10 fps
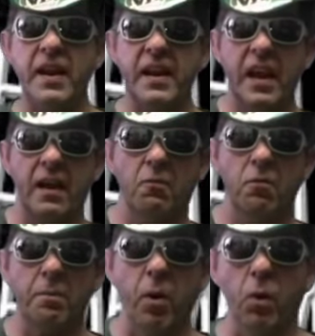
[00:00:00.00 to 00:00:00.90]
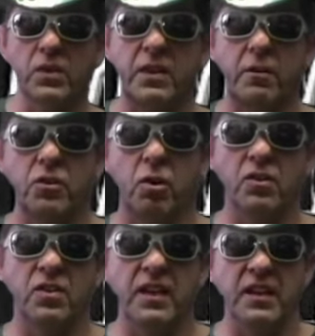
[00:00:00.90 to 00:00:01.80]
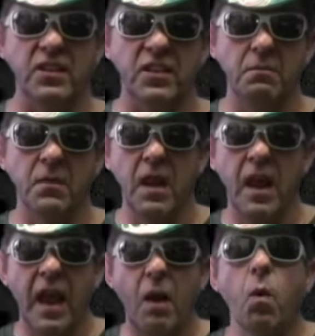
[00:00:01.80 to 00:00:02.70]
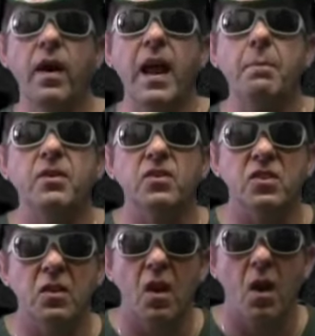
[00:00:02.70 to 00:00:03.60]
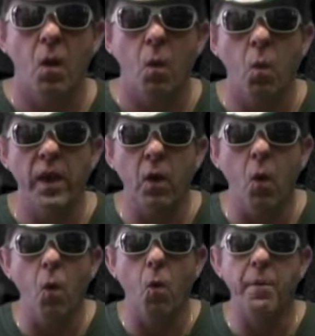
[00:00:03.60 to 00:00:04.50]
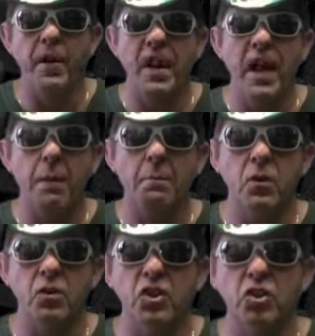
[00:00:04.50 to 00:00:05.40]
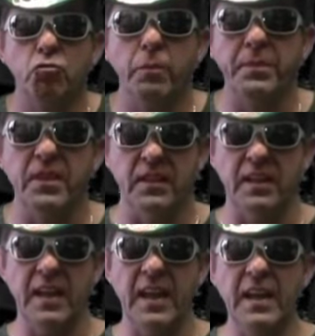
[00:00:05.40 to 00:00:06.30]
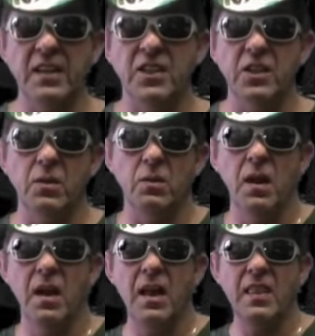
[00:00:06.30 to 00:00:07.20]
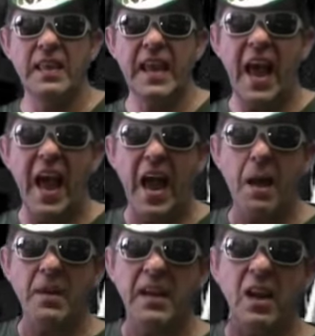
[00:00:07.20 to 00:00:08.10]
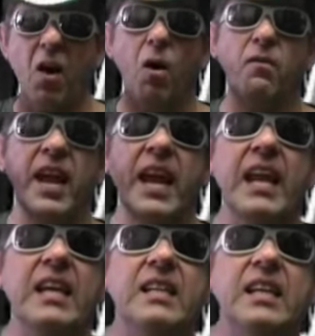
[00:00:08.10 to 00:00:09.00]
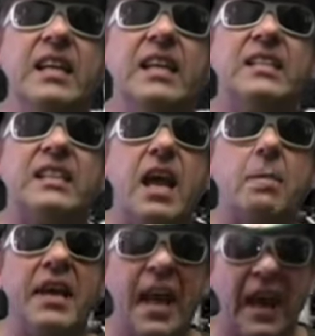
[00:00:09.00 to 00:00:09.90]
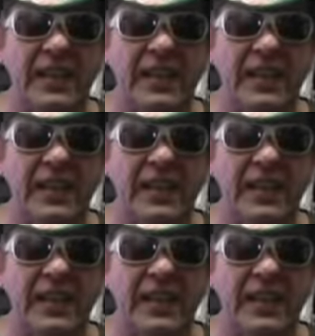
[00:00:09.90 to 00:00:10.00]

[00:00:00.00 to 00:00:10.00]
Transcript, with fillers: media reports their atrocities. And what happens? We all become conscripted into the army of anti-Islamic